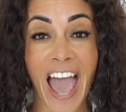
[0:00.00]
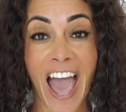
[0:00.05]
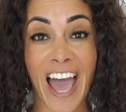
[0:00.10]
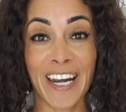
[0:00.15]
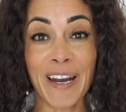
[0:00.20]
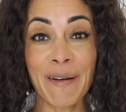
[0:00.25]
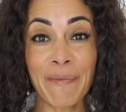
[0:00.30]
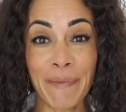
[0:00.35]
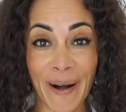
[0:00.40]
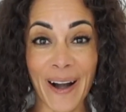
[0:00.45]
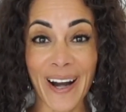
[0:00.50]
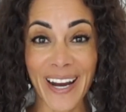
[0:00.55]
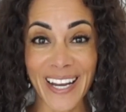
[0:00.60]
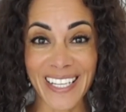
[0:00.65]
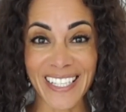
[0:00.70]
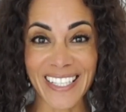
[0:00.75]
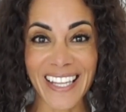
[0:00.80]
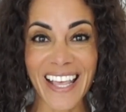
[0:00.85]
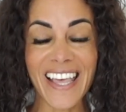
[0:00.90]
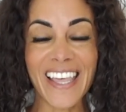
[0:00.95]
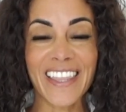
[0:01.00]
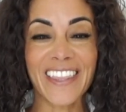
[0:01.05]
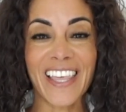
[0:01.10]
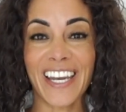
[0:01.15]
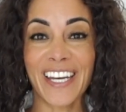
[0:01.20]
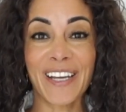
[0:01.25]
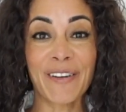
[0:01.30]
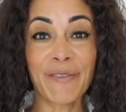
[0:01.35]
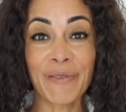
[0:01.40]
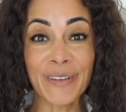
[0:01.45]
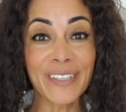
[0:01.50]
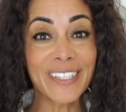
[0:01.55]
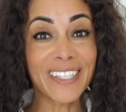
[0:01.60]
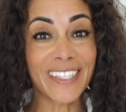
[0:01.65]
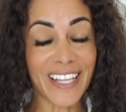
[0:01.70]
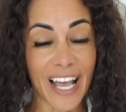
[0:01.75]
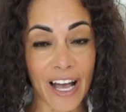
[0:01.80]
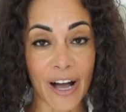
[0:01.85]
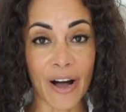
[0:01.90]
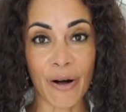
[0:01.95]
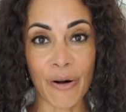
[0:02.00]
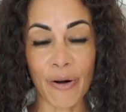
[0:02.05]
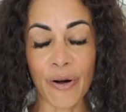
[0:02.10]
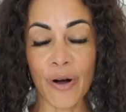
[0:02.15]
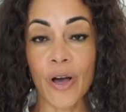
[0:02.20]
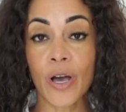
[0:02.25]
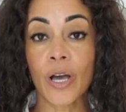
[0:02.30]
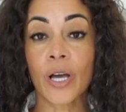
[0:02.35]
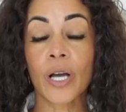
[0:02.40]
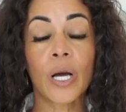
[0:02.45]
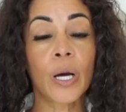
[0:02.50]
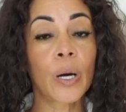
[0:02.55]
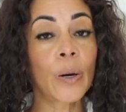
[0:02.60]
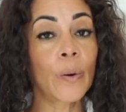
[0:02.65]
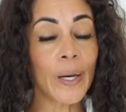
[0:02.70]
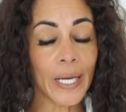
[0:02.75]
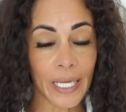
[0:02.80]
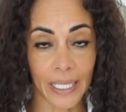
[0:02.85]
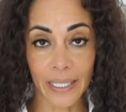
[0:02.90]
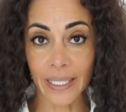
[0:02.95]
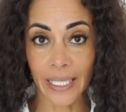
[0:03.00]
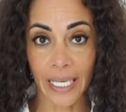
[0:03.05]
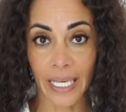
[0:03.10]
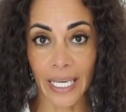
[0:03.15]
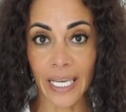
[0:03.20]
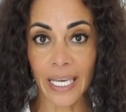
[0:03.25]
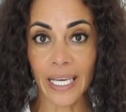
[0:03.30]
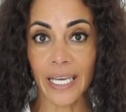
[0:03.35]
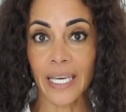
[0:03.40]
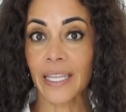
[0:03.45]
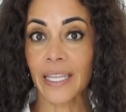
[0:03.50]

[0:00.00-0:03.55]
at a price that it will sell quickly,